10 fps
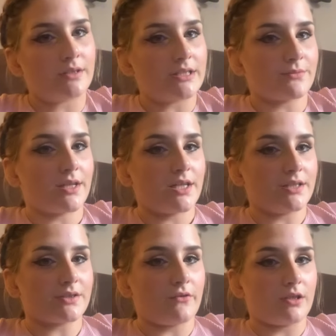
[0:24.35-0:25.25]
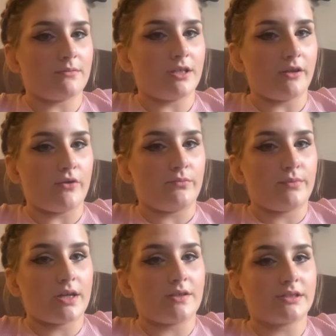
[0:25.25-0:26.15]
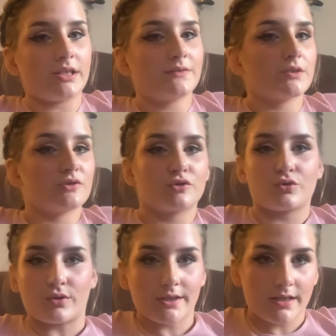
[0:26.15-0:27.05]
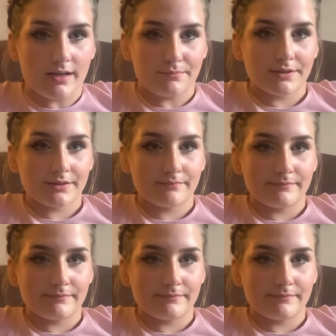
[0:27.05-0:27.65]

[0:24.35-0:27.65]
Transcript: this one is going to be alone because it's story times